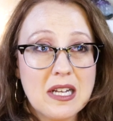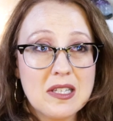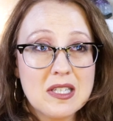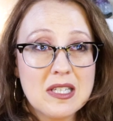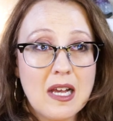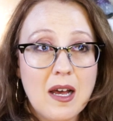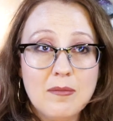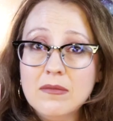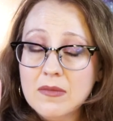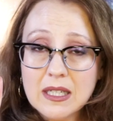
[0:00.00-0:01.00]
like
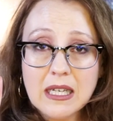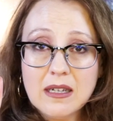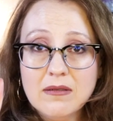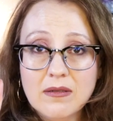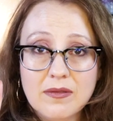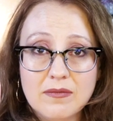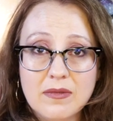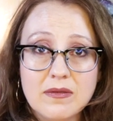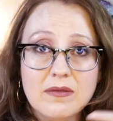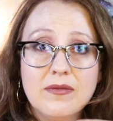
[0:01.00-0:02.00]
some, again,
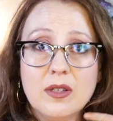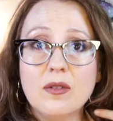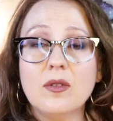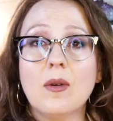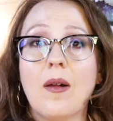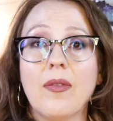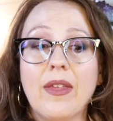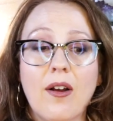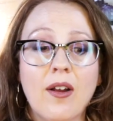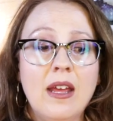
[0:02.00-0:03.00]
a, a few of you out
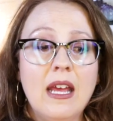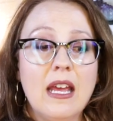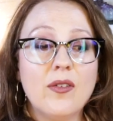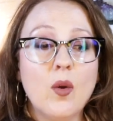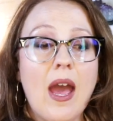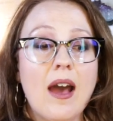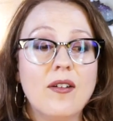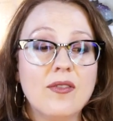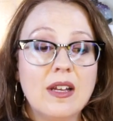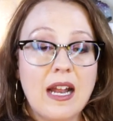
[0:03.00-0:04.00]
there, if you
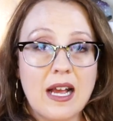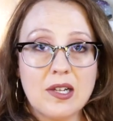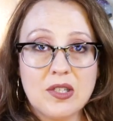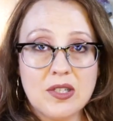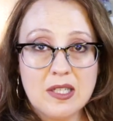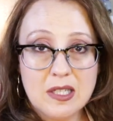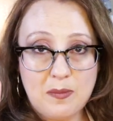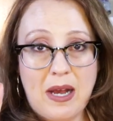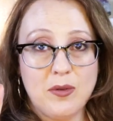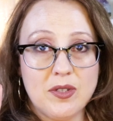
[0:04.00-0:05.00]
have an
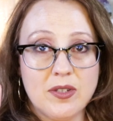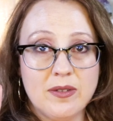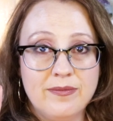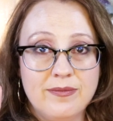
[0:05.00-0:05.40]
ex-spouse.